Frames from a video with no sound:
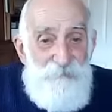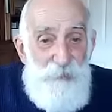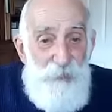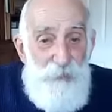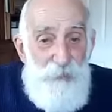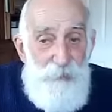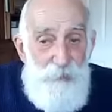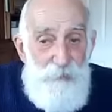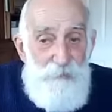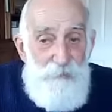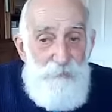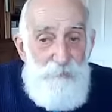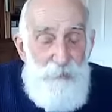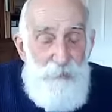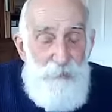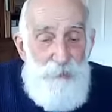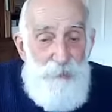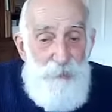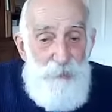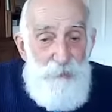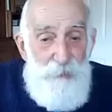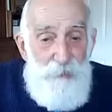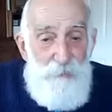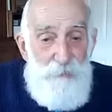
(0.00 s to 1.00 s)
I have
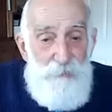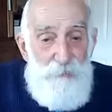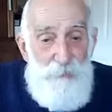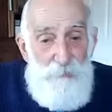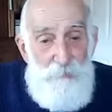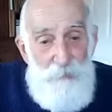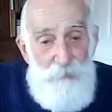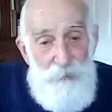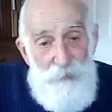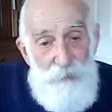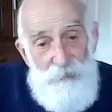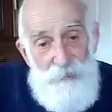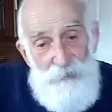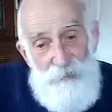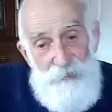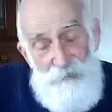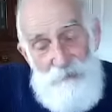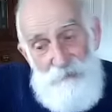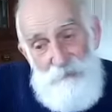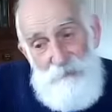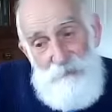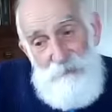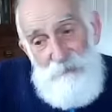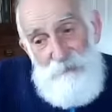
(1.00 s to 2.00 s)
myself, lucky.
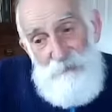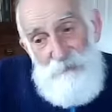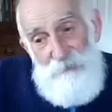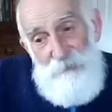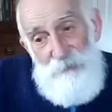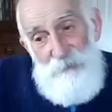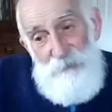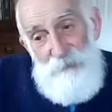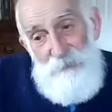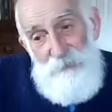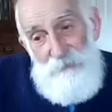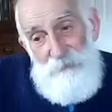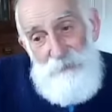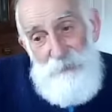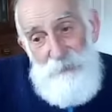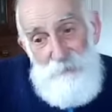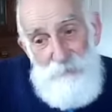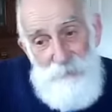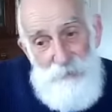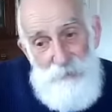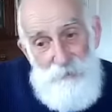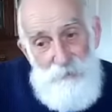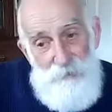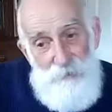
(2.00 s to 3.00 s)
I think really
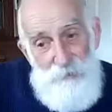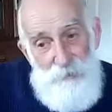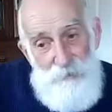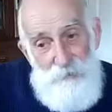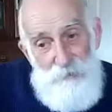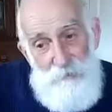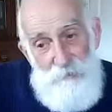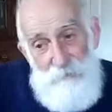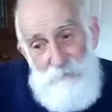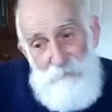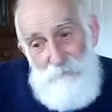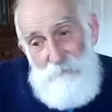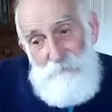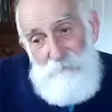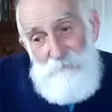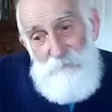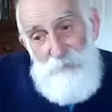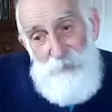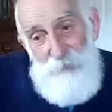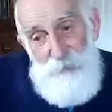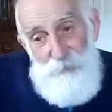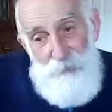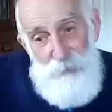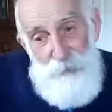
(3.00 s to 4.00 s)
one of the
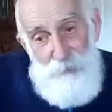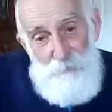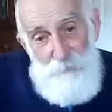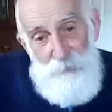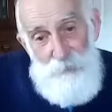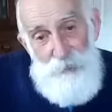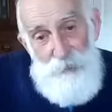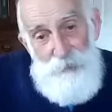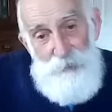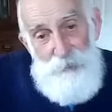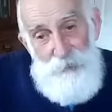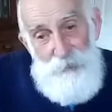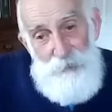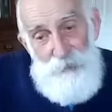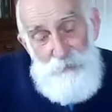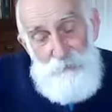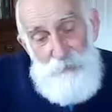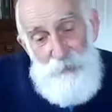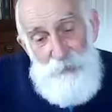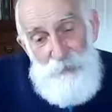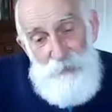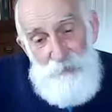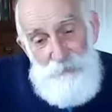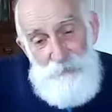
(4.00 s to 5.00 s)
great blessings of
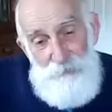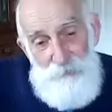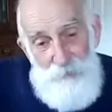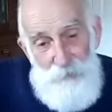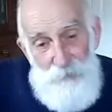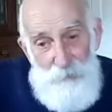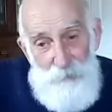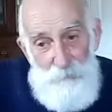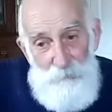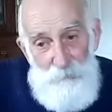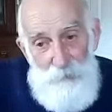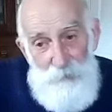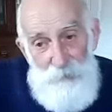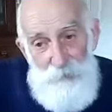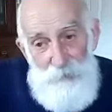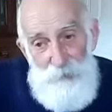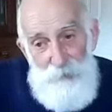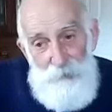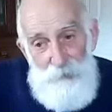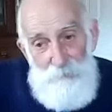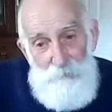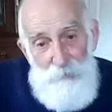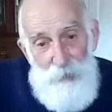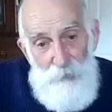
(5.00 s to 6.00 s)
being a farmer is
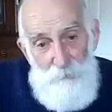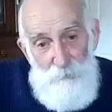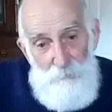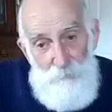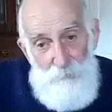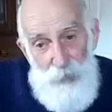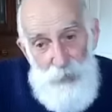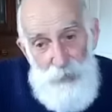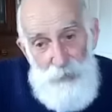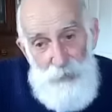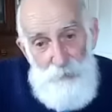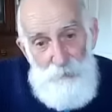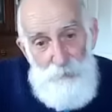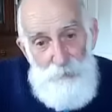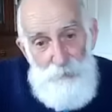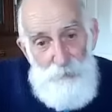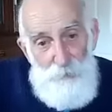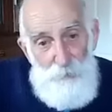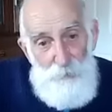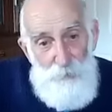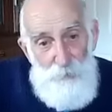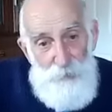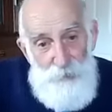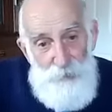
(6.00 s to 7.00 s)
that my back was
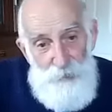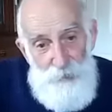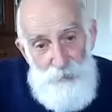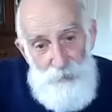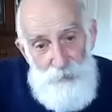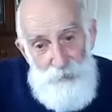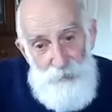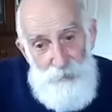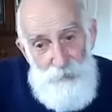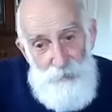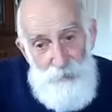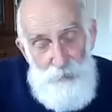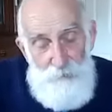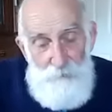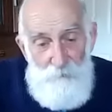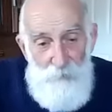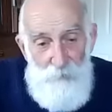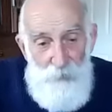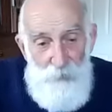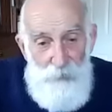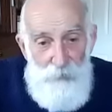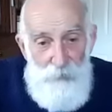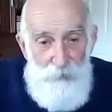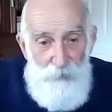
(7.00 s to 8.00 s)
always hurting,
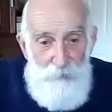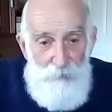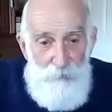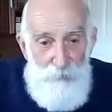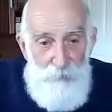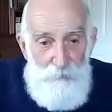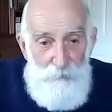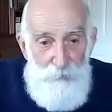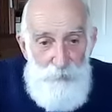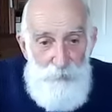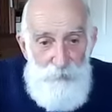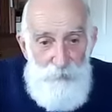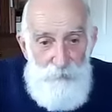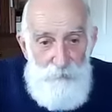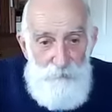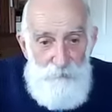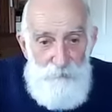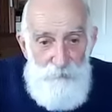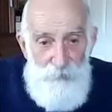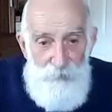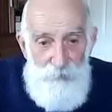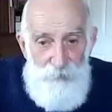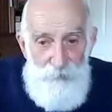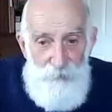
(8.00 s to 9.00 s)
because most of
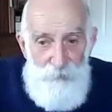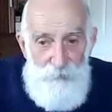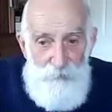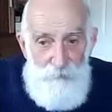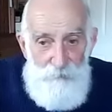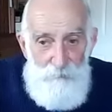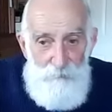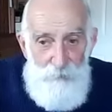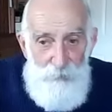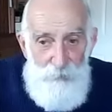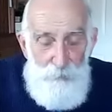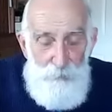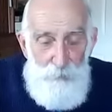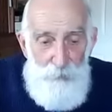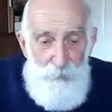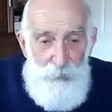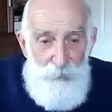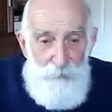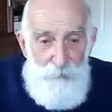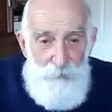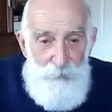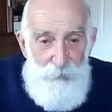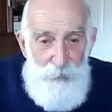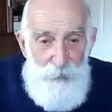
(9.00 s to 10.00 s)
My
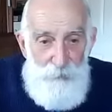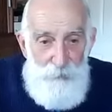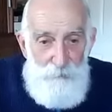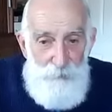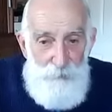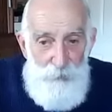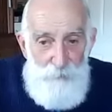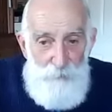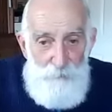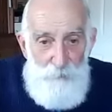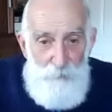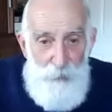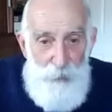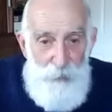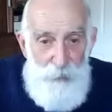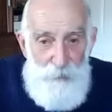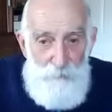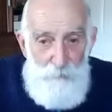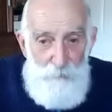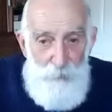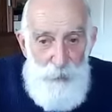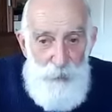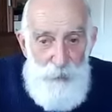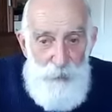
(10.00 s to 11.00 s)
work was done with a
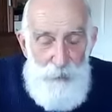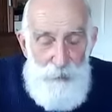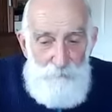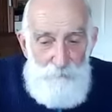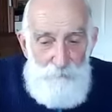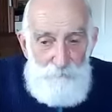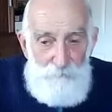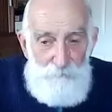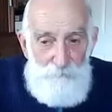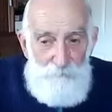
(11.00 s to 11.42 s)
bent back,